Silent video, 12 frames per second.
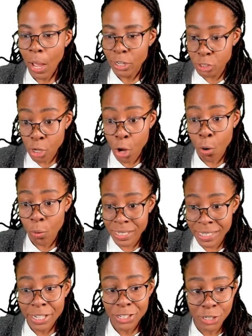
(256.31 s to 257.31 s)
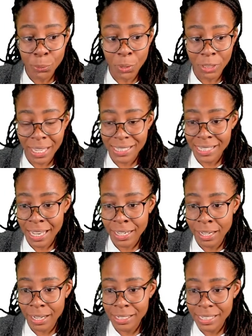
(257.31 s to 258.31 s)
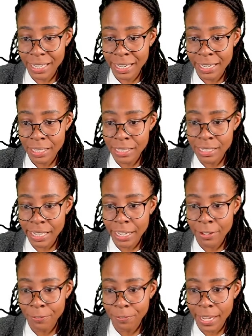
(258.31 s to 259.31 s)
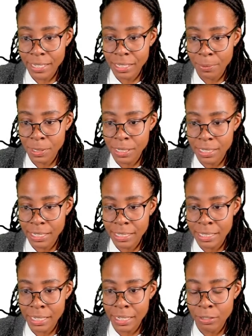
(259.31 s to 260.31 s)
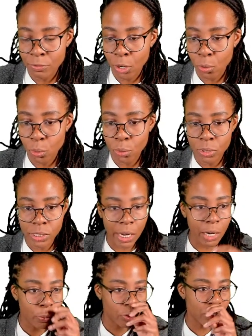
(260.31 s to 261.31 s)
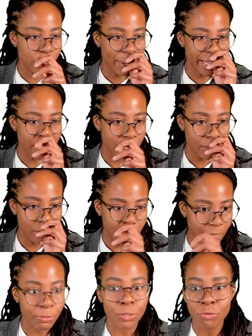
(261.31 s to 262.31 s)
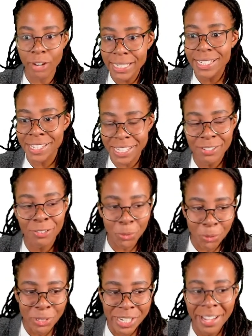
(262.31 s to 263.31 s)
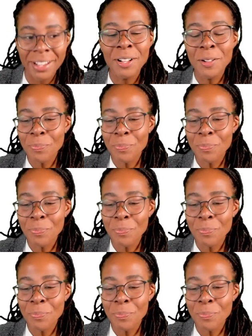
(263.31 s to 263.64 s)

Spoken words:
So essentially what that's telling us is if a substance is zero order with respect to if the rate is zero order